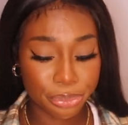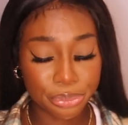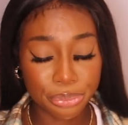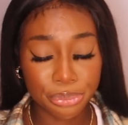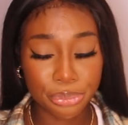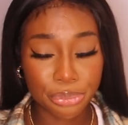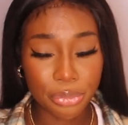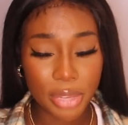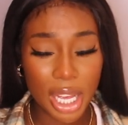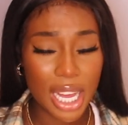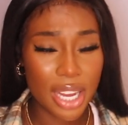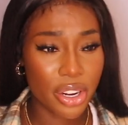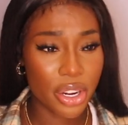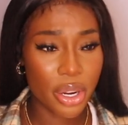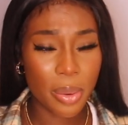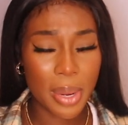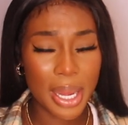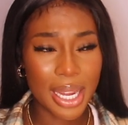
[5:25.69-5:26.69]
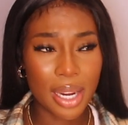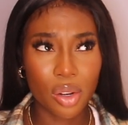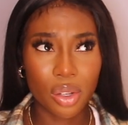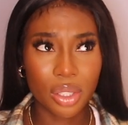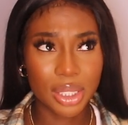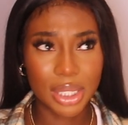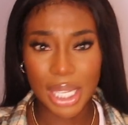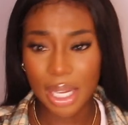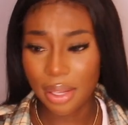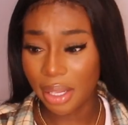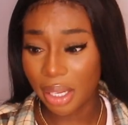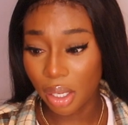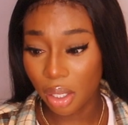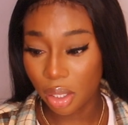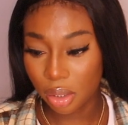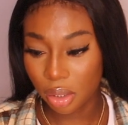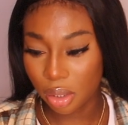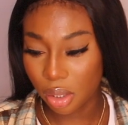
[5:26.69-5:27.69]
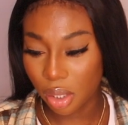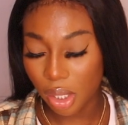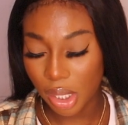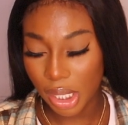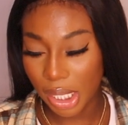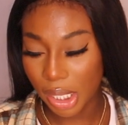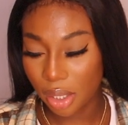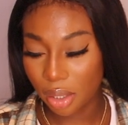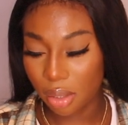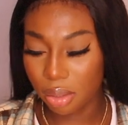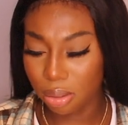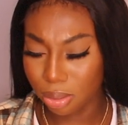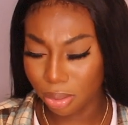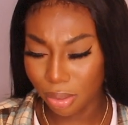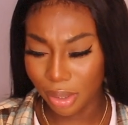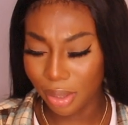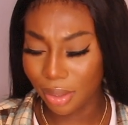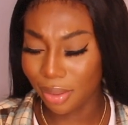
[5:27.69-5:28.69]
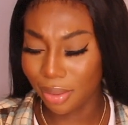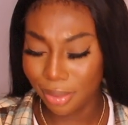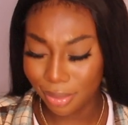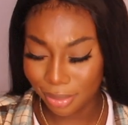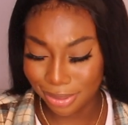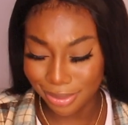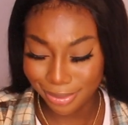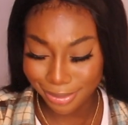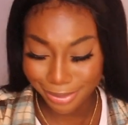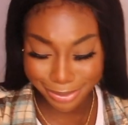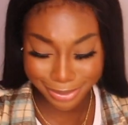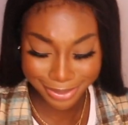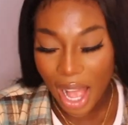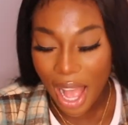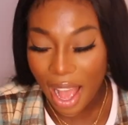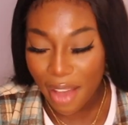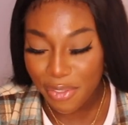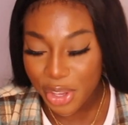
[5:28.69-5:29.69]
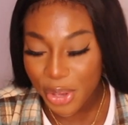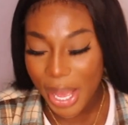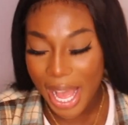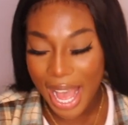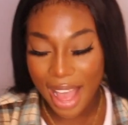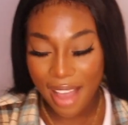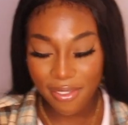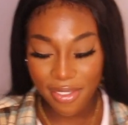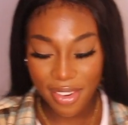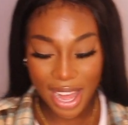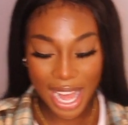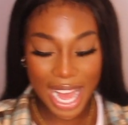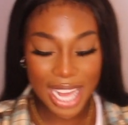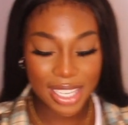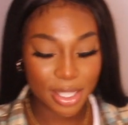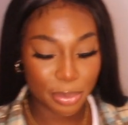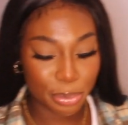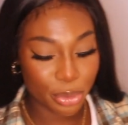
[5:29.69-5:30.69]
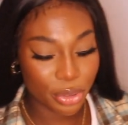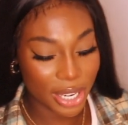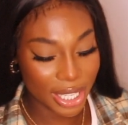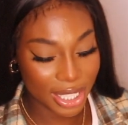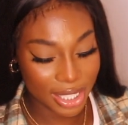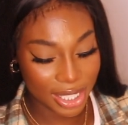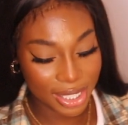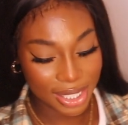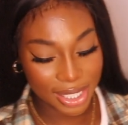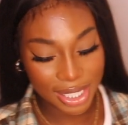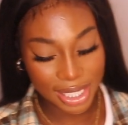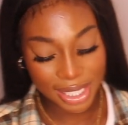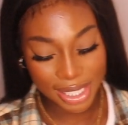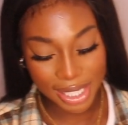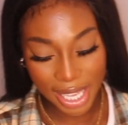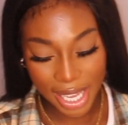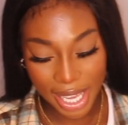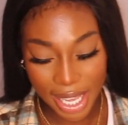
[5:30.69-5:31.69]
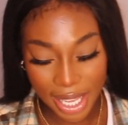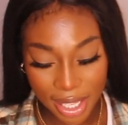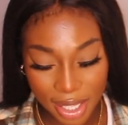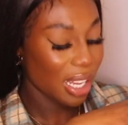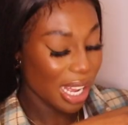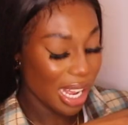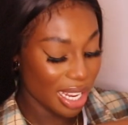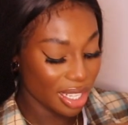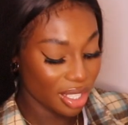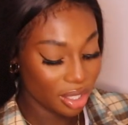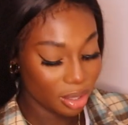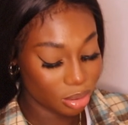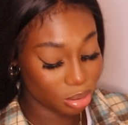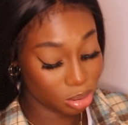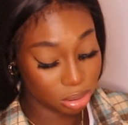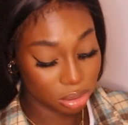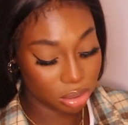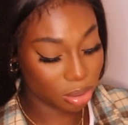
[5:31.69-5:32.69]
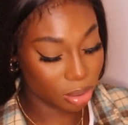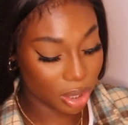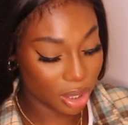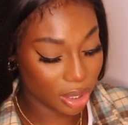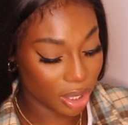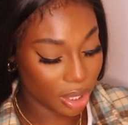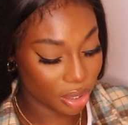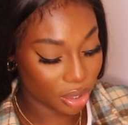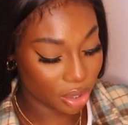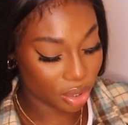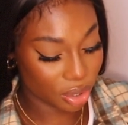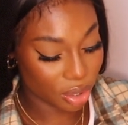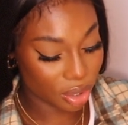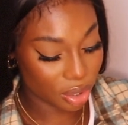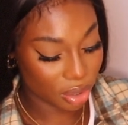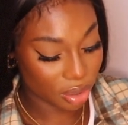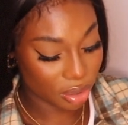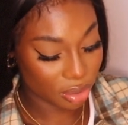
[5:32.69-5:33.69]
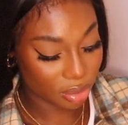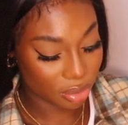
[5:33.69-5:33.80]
I don't know why I longed out that answer, like what? Have you ever had a pregnancy scare? I just want to take a shot.